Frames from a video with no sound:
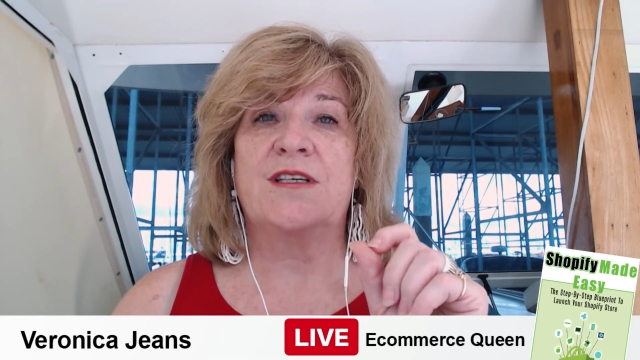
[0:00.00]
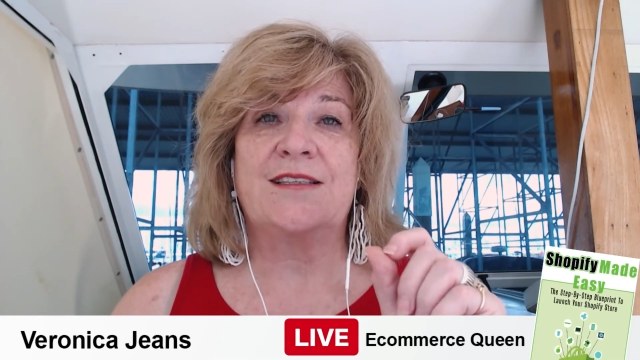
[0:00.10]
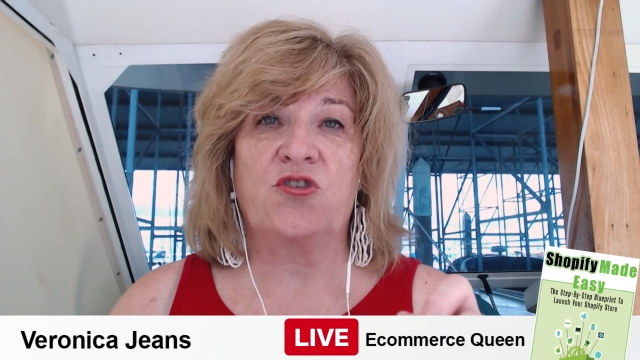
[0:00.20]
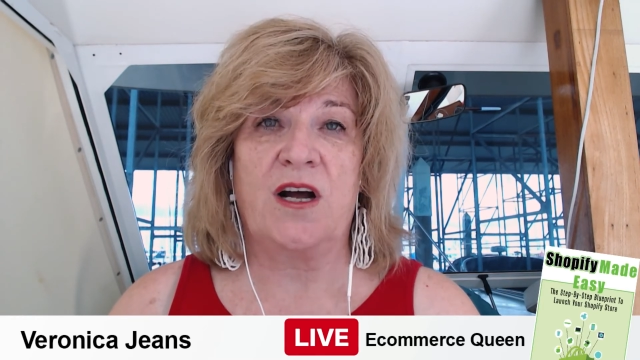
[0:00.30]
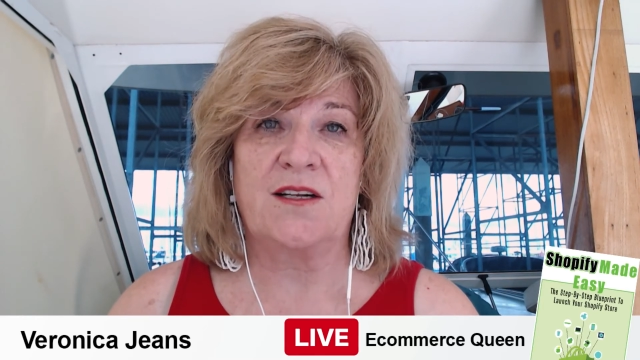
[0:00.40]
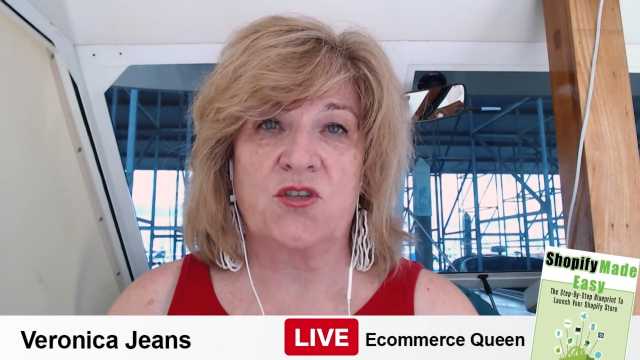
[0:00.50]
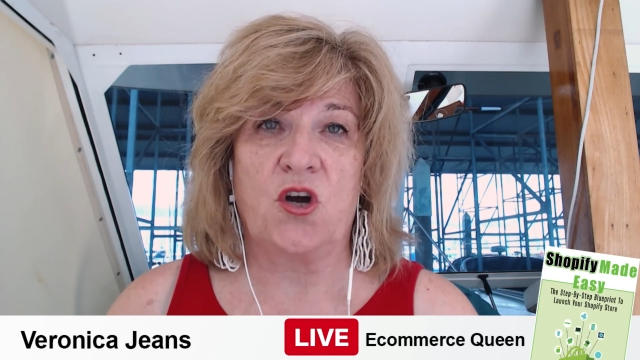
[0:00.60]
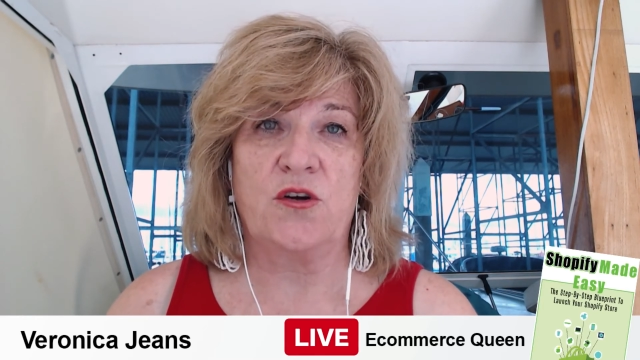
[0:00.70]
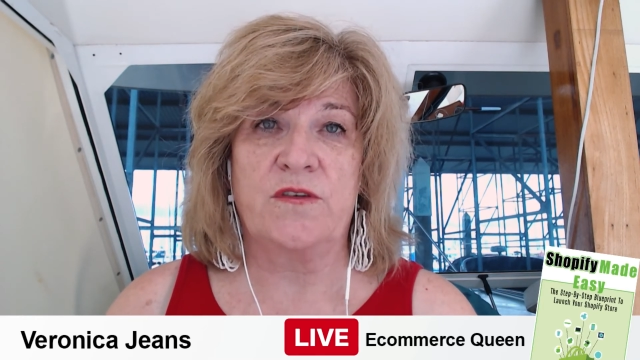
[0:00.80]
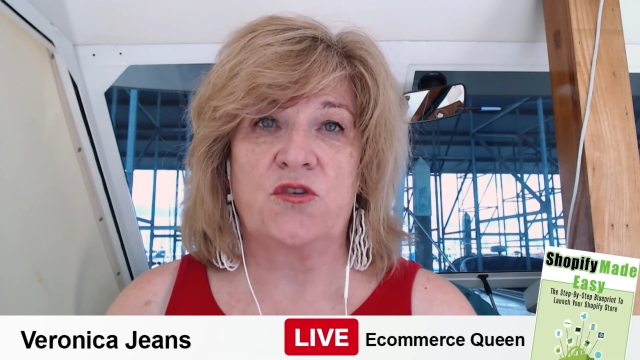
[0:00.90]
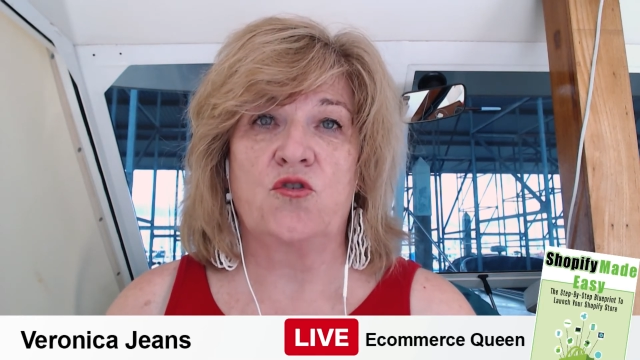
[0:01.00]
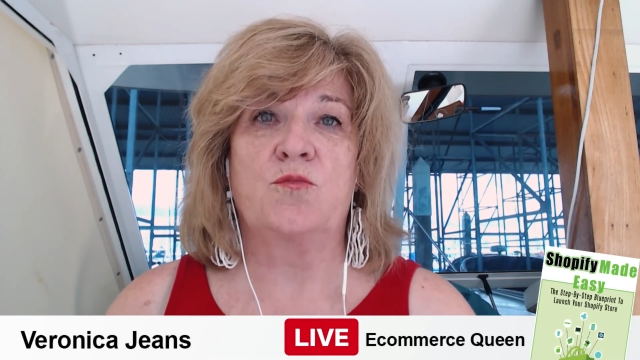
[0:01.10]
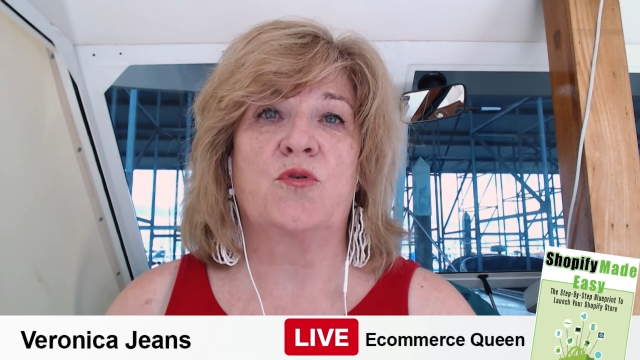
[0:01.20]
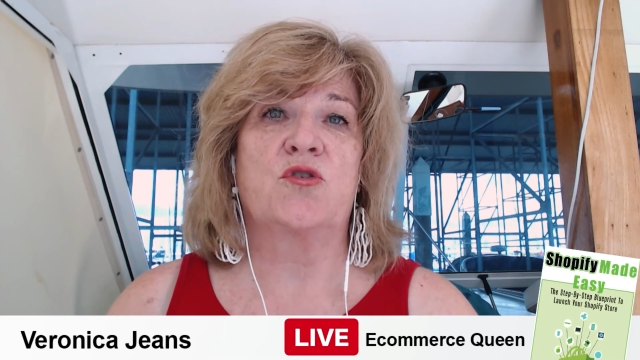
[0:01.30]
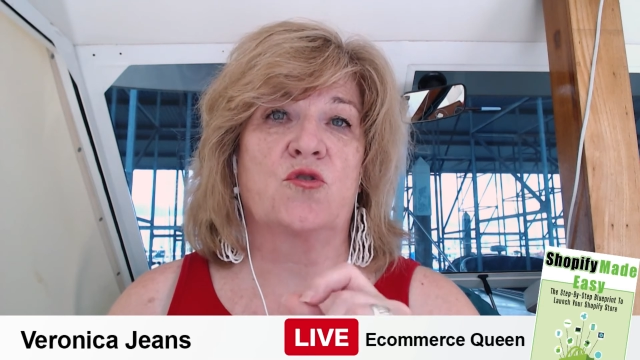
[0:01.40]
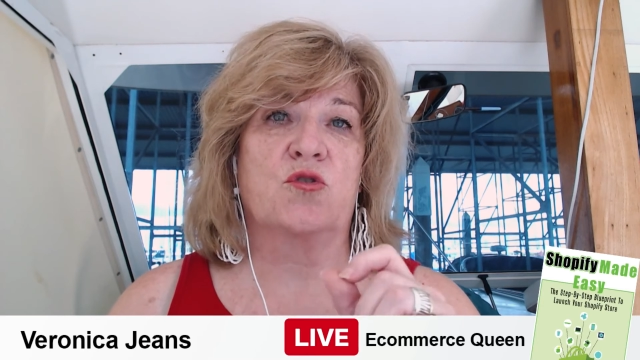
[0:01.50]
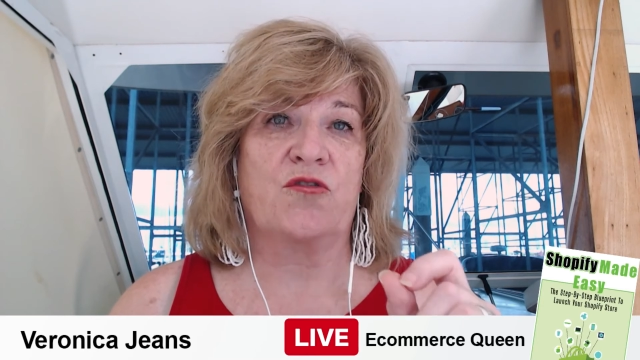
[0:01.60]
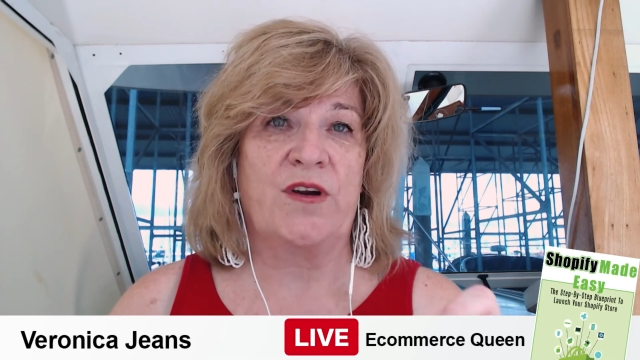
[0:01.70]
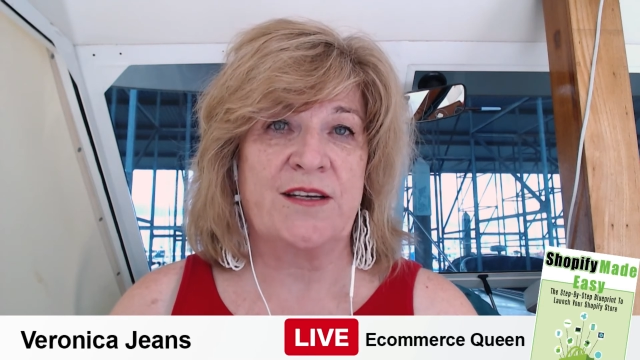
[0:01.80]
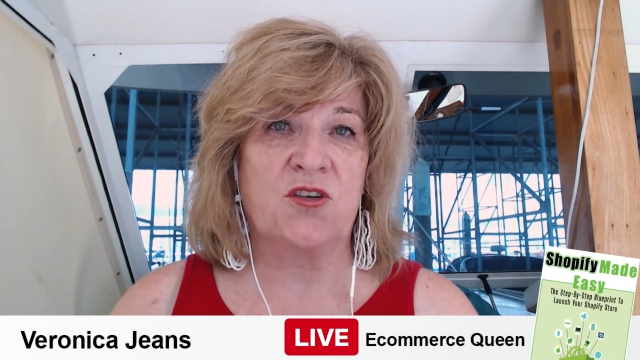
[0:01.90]
trial's over, you put your
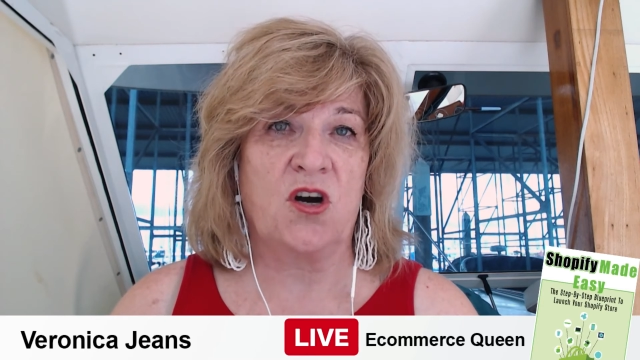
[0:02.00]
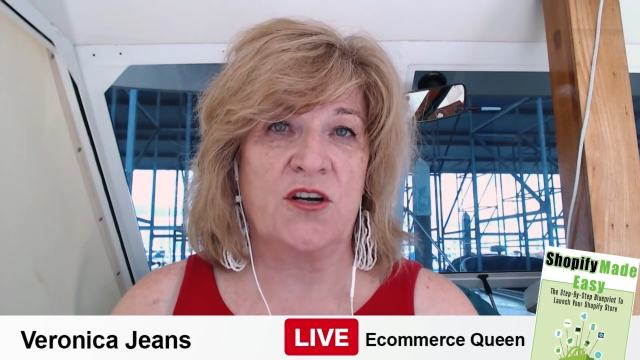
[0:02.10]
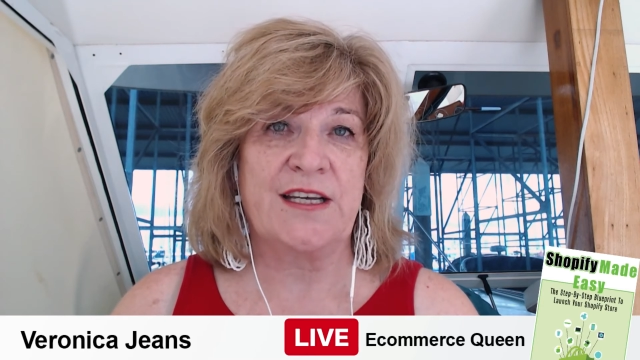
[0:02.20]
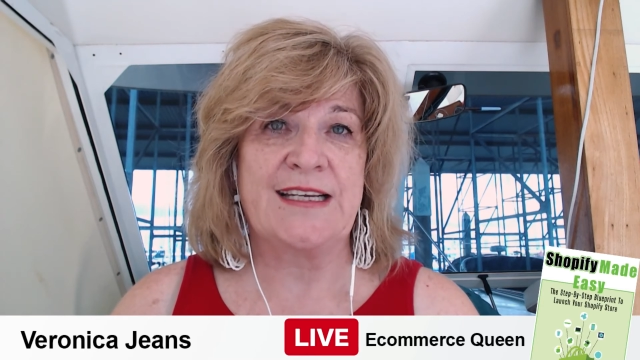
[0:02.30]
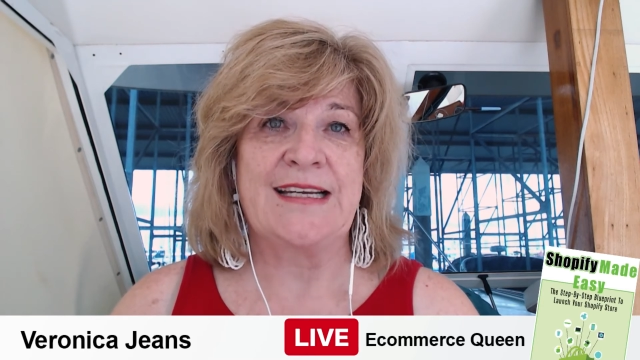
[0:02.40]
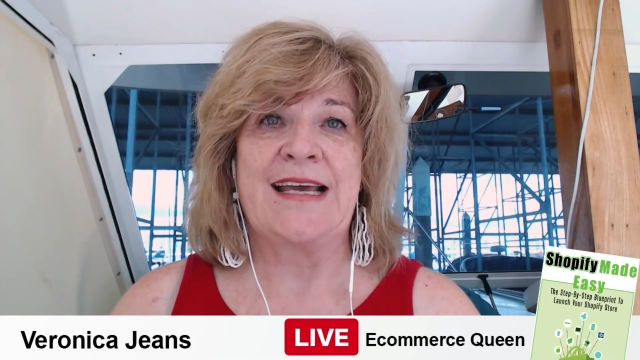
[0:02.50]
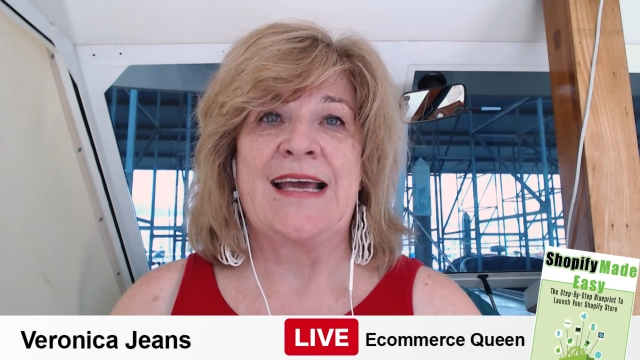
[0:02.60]
credit card in,